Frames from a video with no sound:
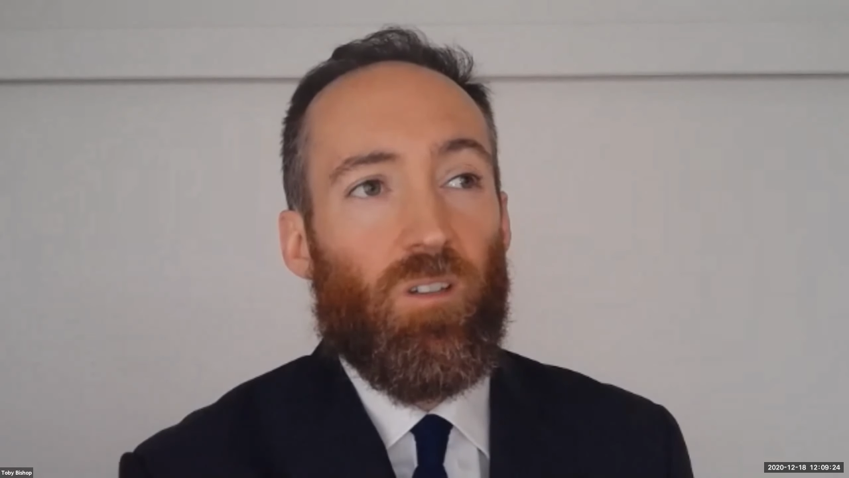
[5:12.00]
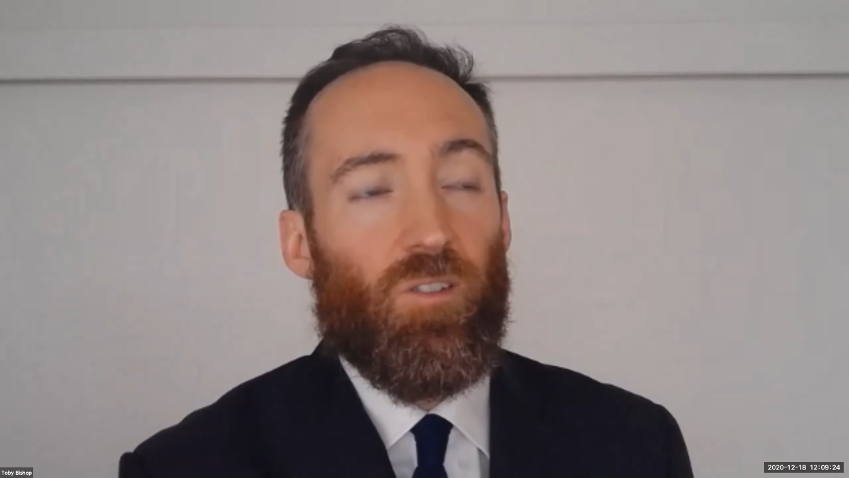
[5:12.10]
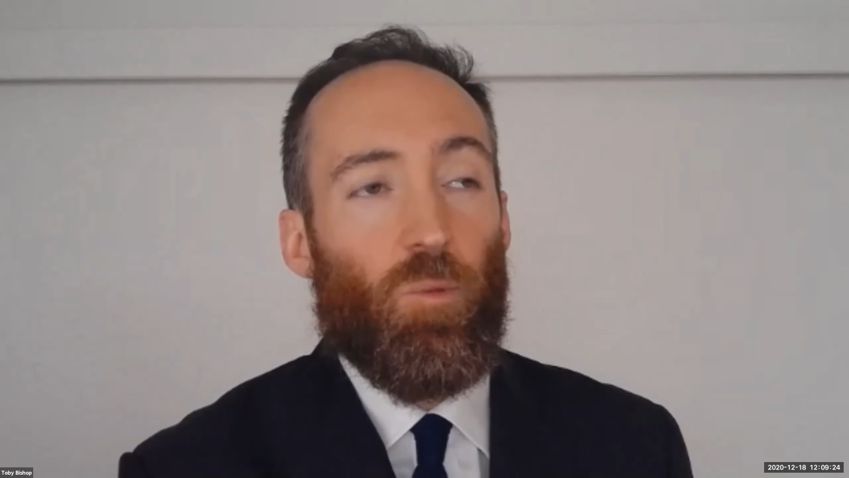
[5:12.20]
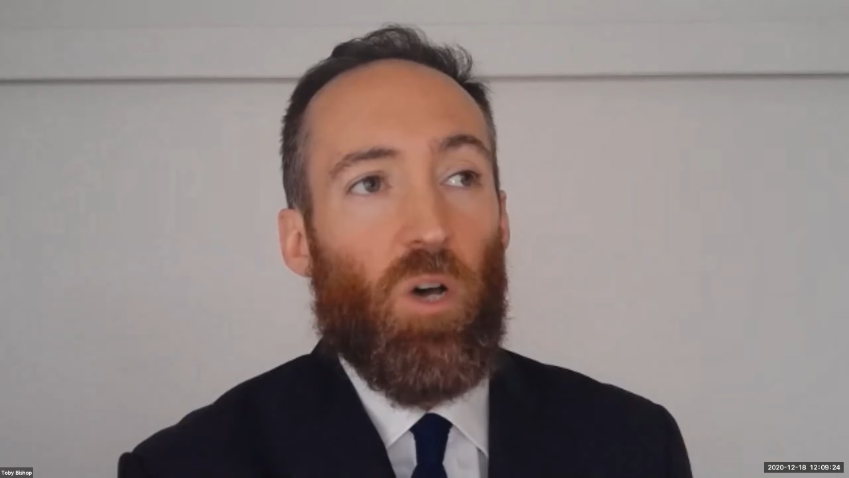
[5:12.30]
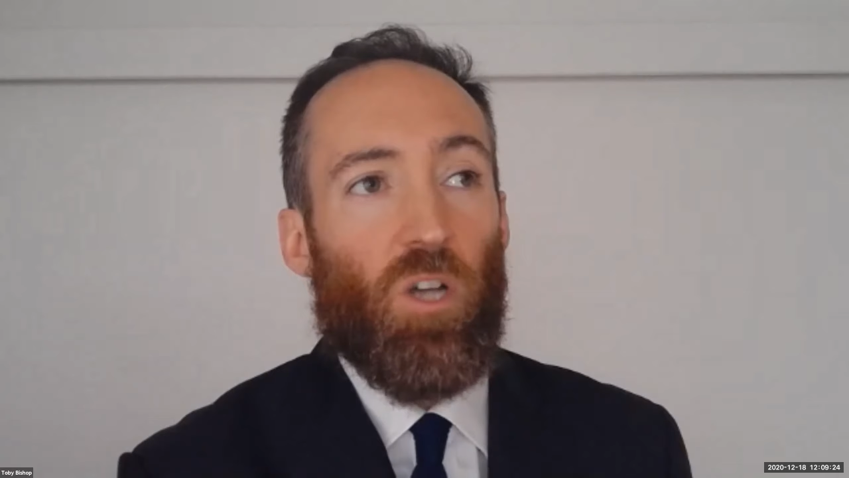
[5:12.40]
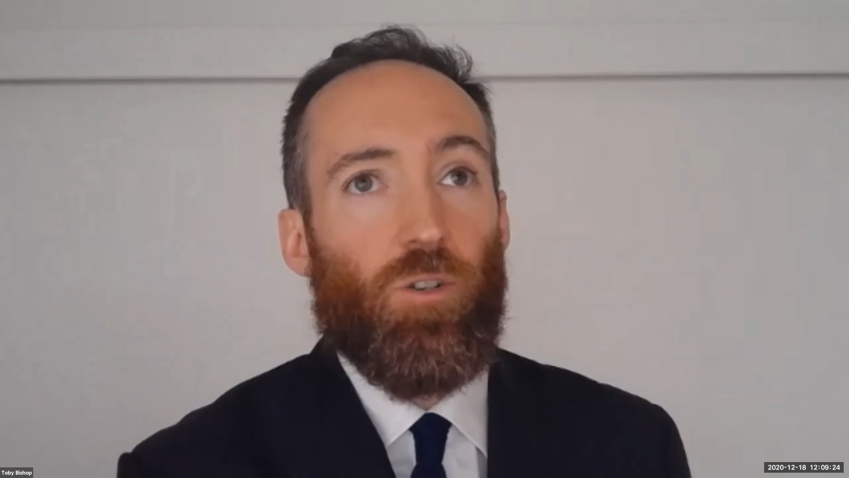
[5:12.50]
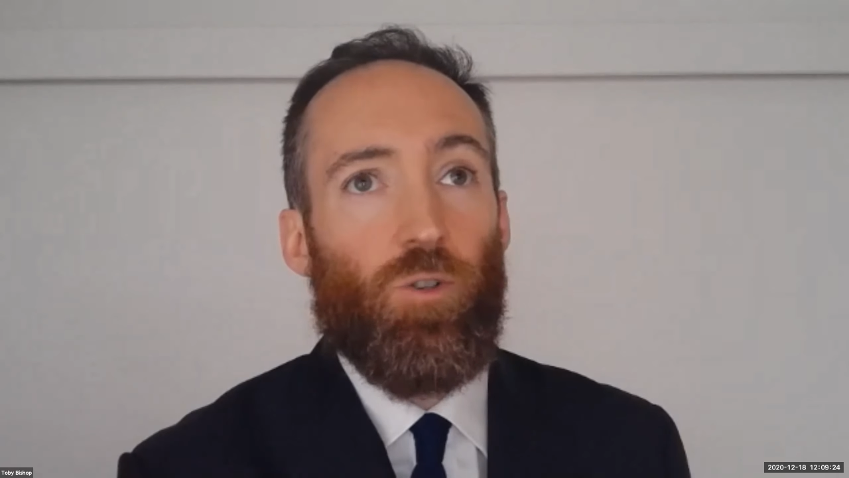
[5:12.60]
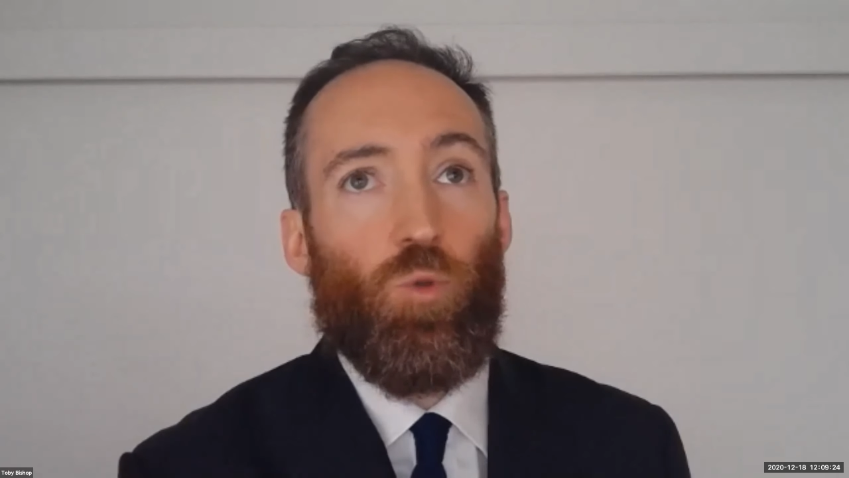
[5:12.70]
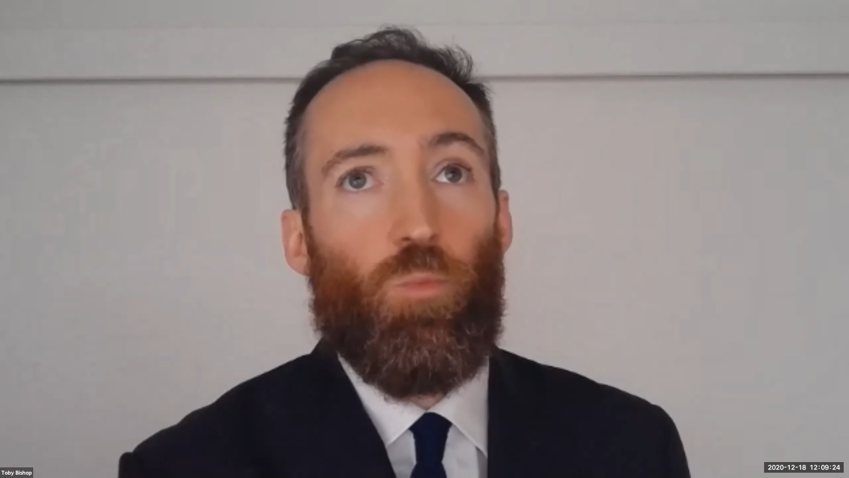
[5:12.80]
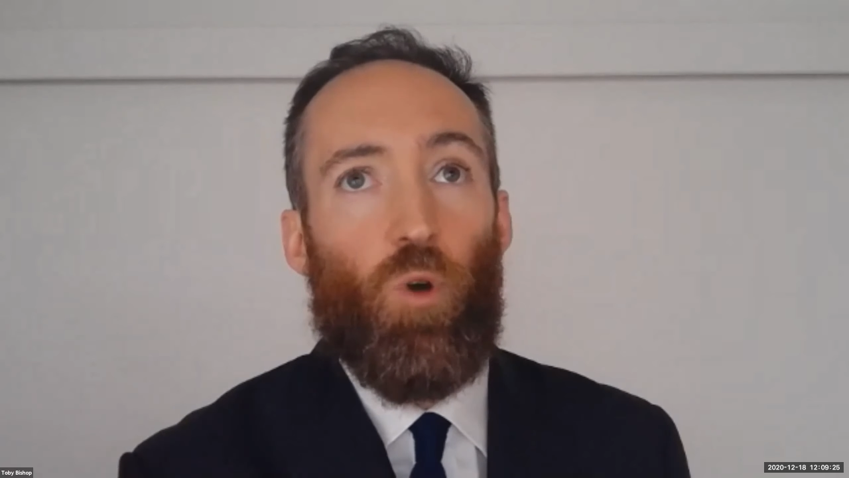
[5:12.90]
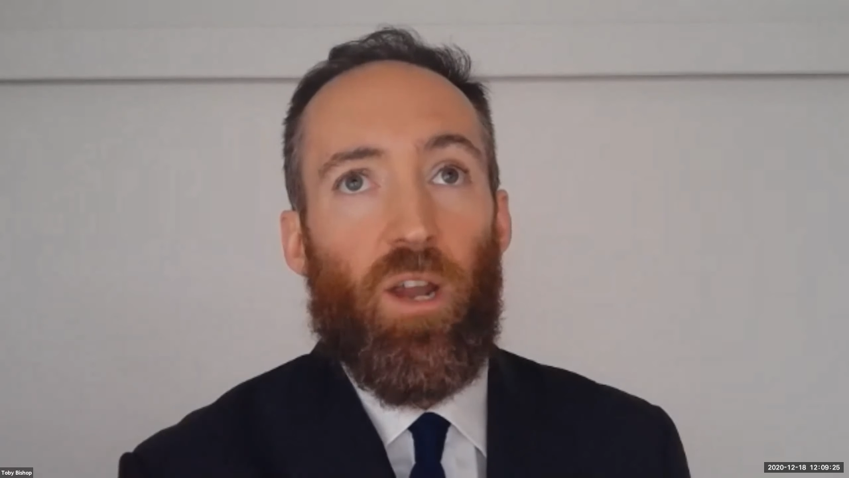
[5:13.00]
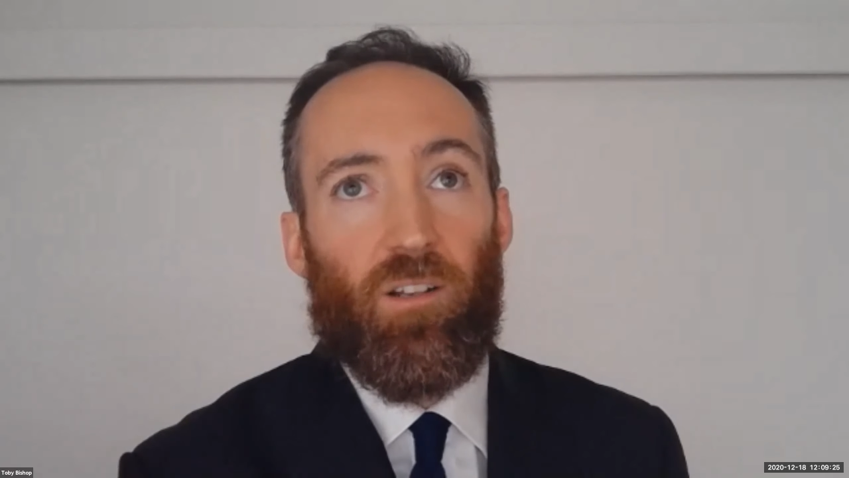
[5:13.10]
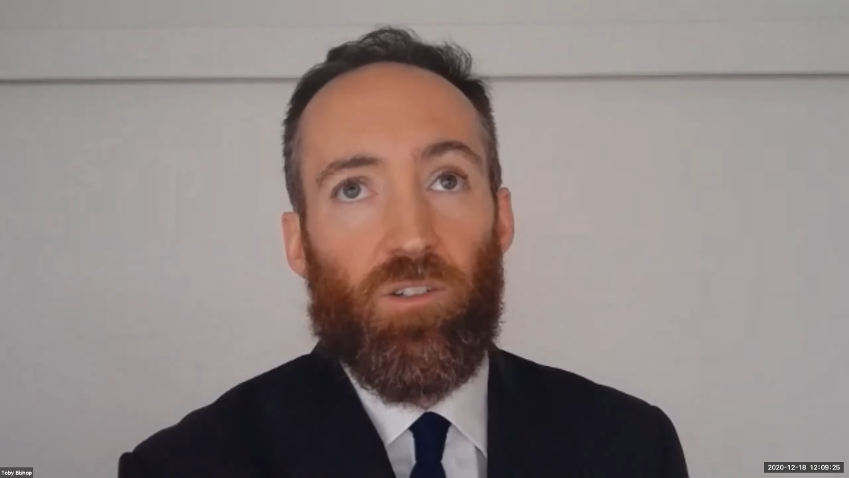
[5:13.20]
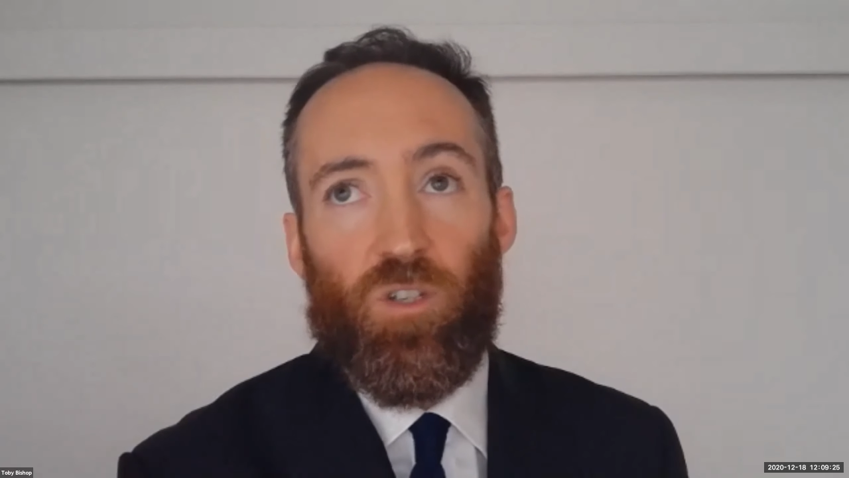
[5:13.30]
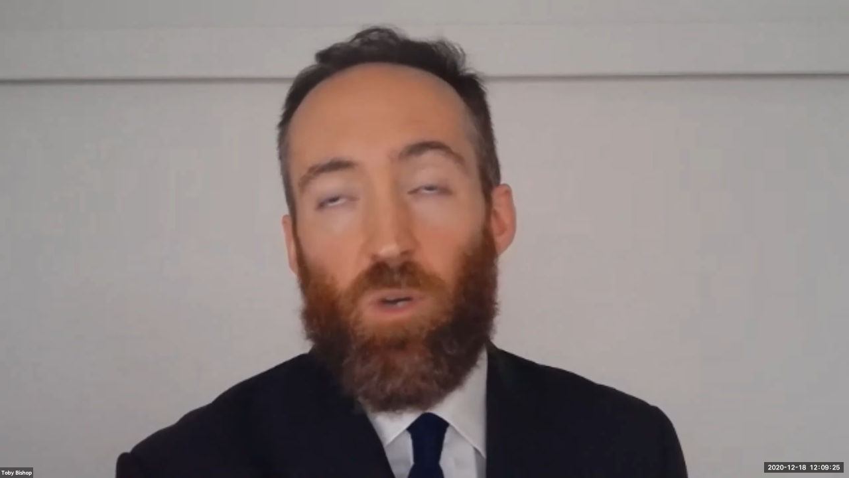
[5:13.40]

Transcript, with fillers: the person who brings,